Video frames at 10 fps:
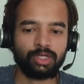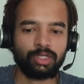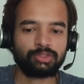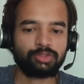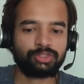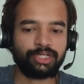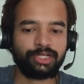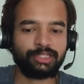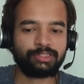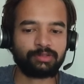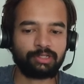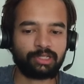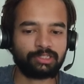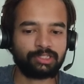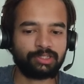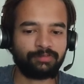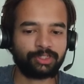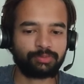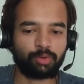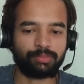so status, this is the
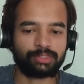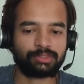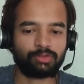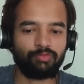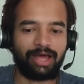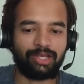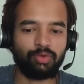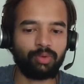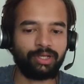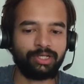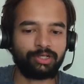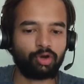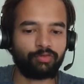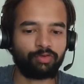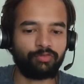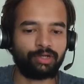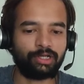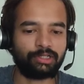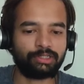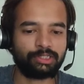first promise. So value 1, it got fulfilled.
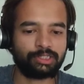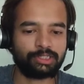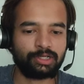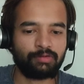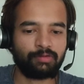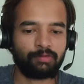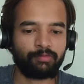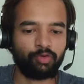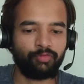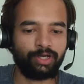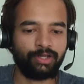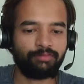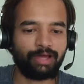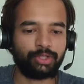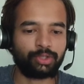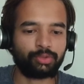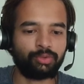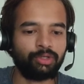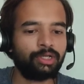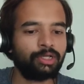This is the fulfilled, value 2.
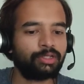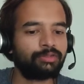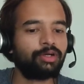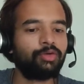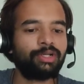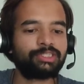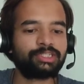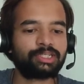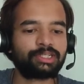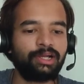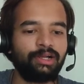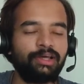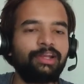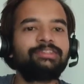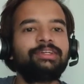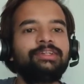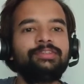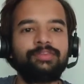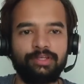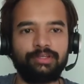Third one is rejected, reason is
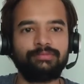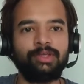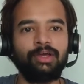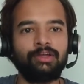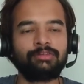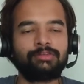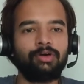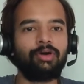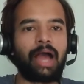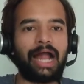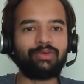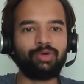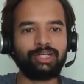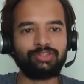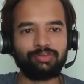3. So advantage of